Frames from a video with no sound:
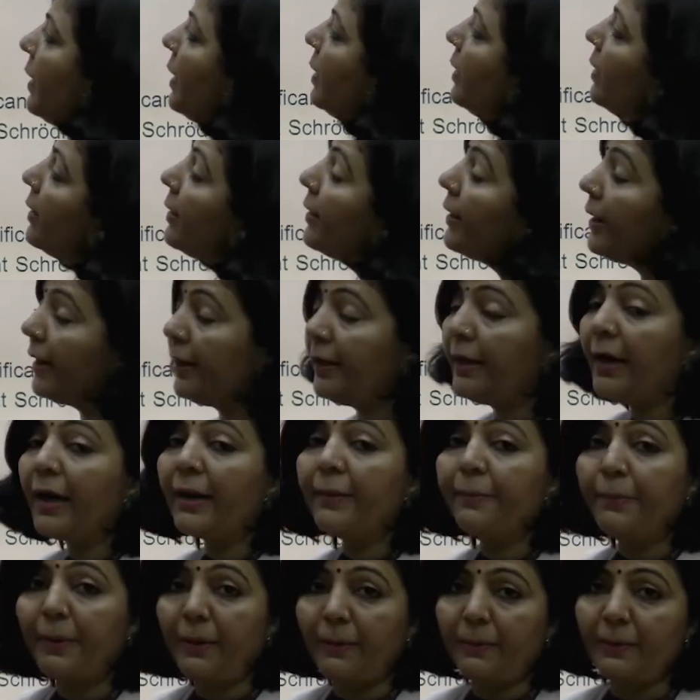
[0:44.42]
uh, in our
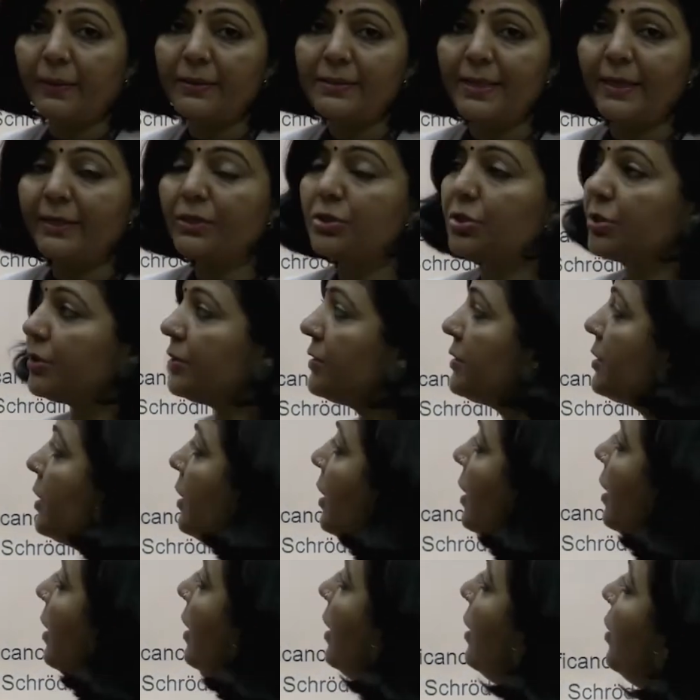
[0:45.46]
previous lectures.
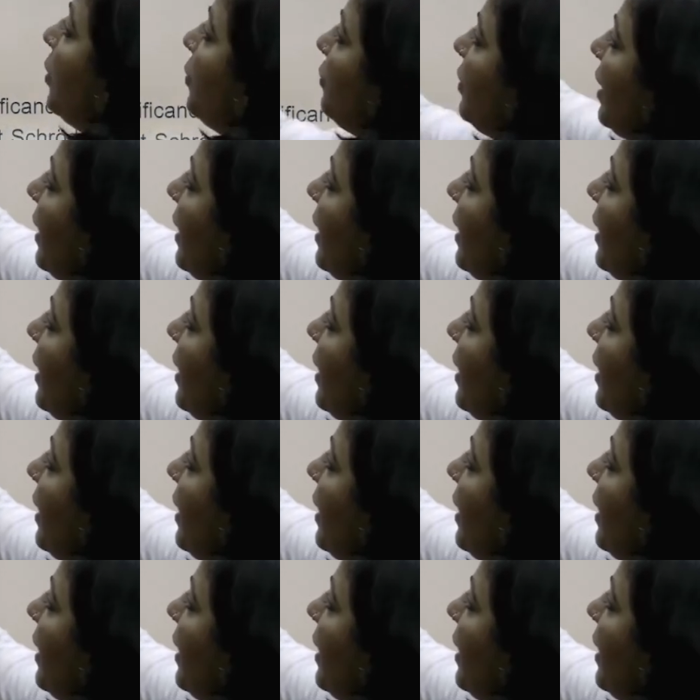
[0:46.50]
We